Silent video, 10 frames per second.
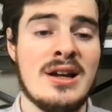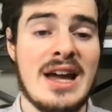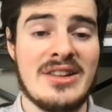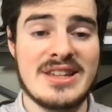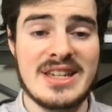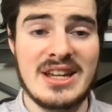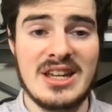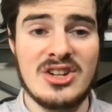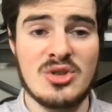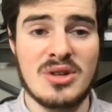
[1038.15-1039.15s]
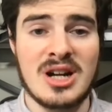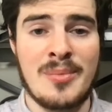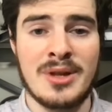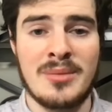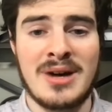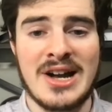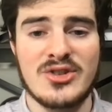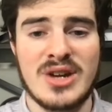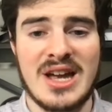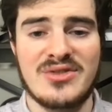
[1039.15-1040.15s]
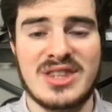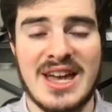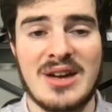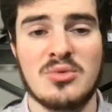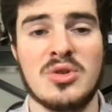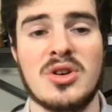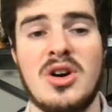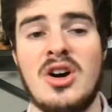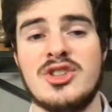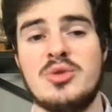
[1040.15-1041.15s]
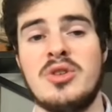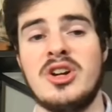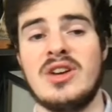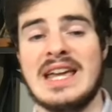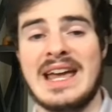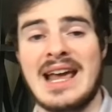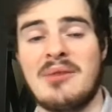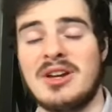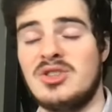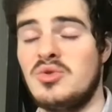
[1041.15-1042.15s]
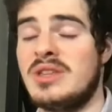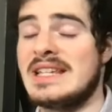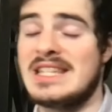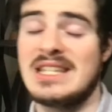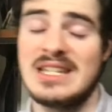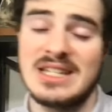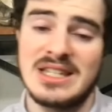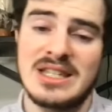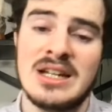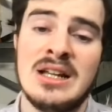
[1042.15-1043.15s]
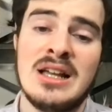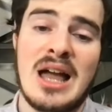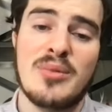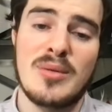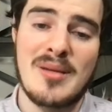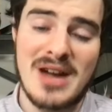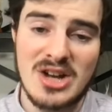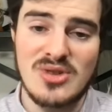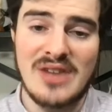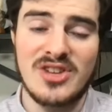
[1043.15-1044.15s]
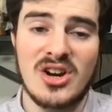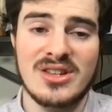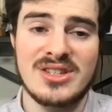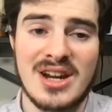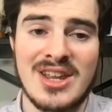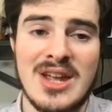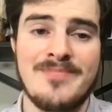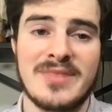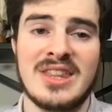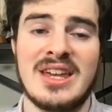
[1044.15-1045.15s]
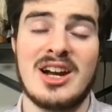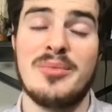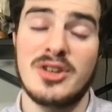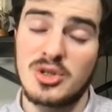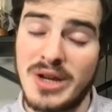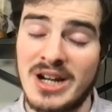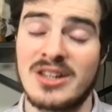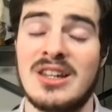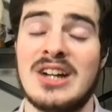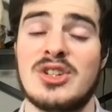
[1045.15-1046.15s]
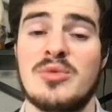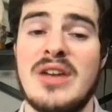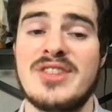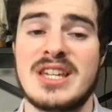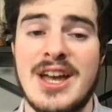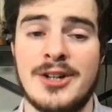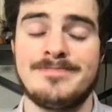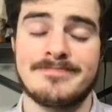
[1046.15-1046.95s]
Now, let's get into a couple of mock drafts that were on Twitter. Again, how I do this is I put my mock draft out on Sunday, and then I'll put a tweet on the Locked On Ravens account.